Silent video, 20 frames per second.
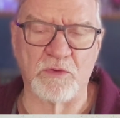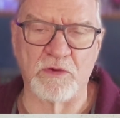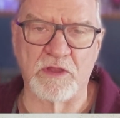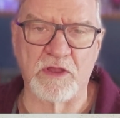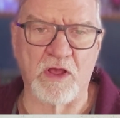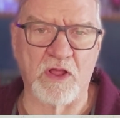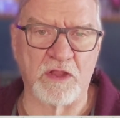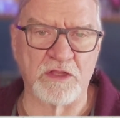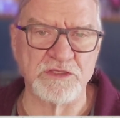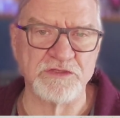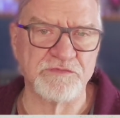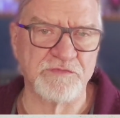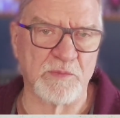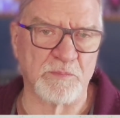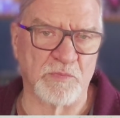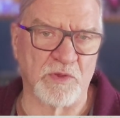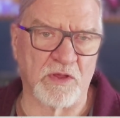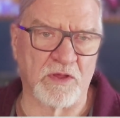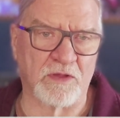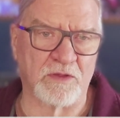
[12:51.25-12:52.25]
or college
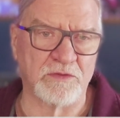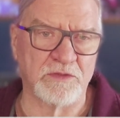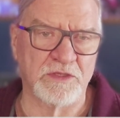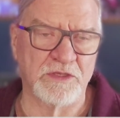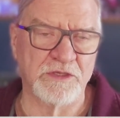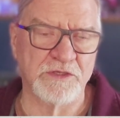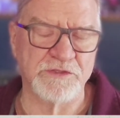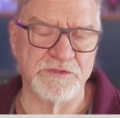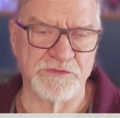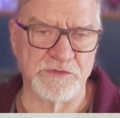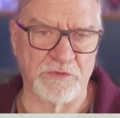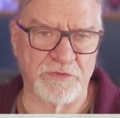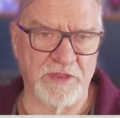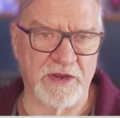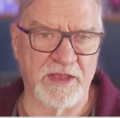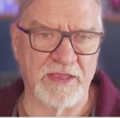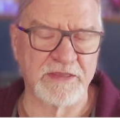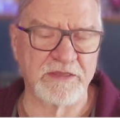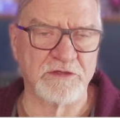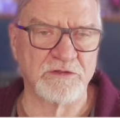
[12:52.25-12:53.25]
football so
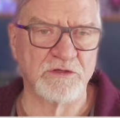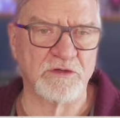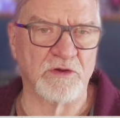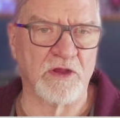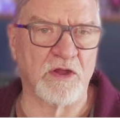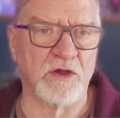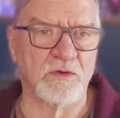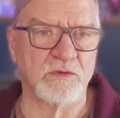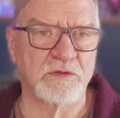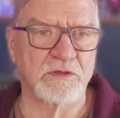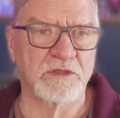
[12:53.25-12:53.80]
that I can grow.